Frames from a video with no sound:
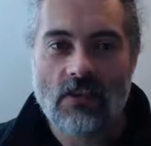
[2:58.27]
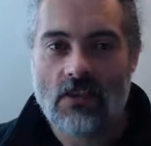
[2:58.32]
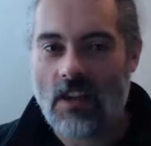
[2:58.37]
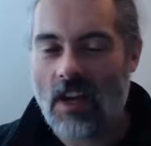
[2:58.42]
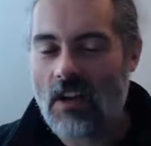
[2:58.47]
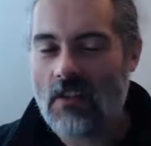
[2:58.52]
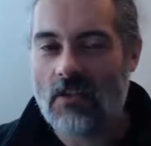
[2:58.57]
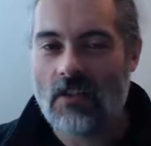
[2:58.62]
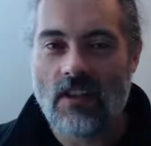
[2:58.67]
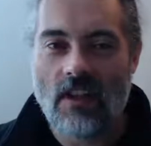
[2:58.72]
So
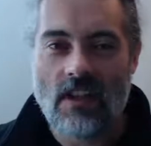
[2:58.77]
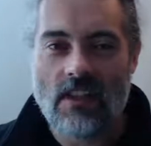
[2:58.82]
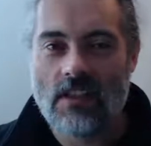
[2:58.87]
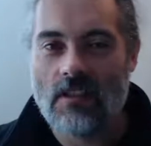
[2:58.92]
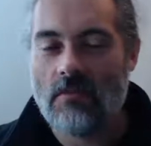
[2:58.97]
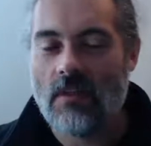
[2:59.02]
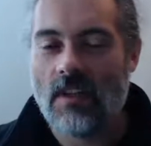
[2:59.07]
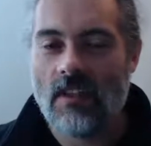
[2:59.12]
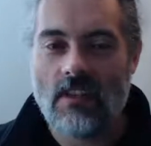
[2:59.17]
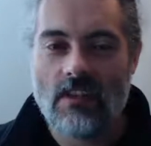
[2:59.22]
outer H
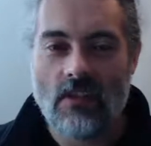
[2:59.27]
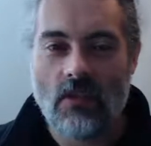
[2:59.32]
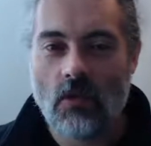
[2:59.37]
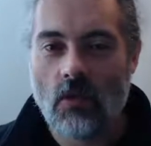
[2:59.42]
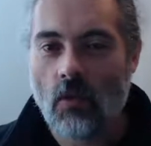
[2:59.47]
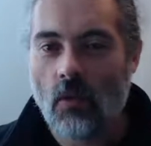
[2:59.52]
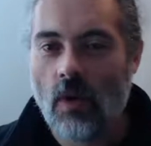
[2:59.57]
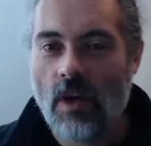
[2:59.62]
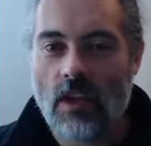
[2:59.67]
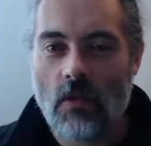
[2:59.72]
T M L isn't
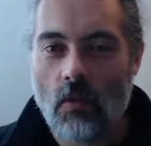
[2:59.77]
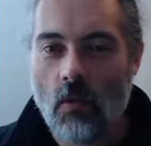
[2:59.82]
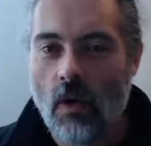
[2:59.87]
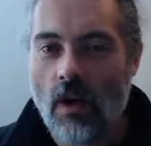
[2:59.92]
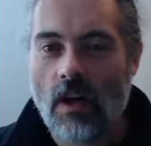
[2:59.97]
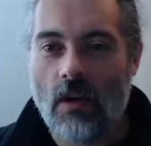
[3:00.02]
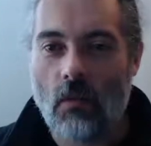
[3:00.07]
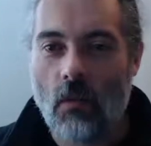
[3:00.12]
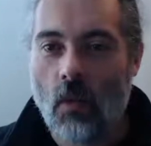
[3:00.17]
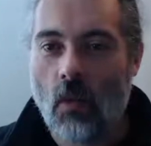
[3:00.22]
quite
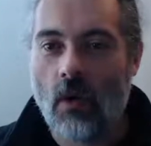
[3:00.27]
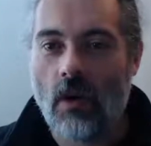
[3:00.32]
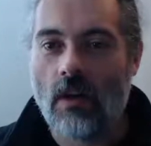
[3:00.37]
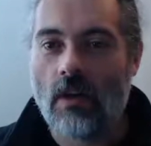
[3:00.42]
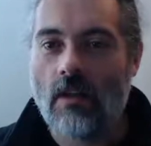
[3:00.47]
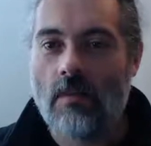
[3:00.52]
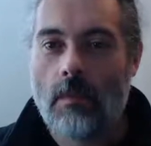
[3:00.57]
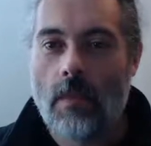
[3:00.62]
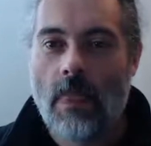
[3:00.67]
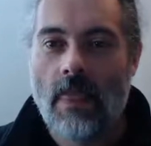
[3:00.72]
what I want.
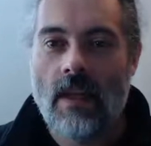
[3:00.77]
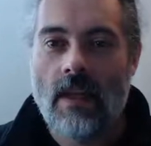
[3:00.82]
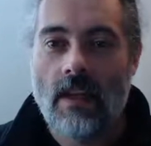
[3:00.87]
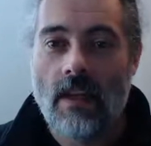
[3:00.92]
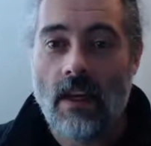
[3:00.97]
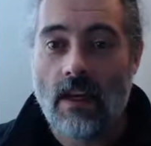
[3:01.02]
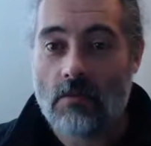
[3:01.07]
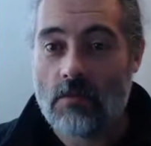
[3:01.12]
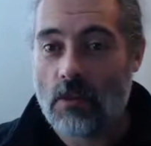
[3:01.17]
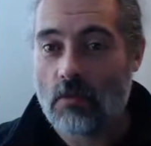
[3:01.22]
And I'm